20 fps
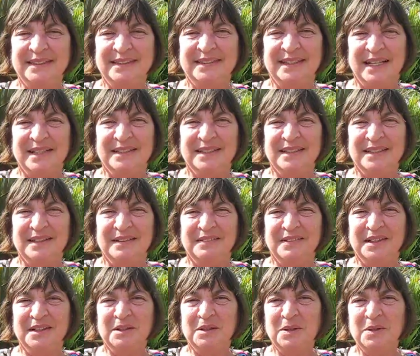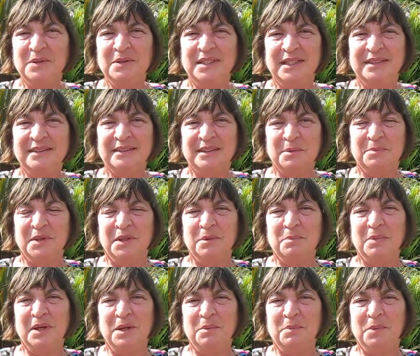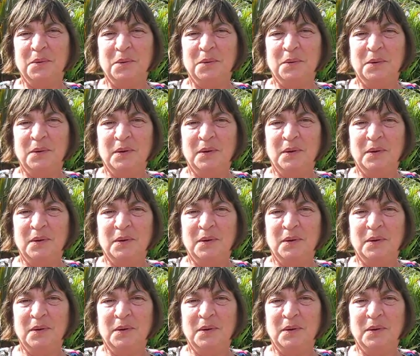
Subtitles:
centre, including some of the people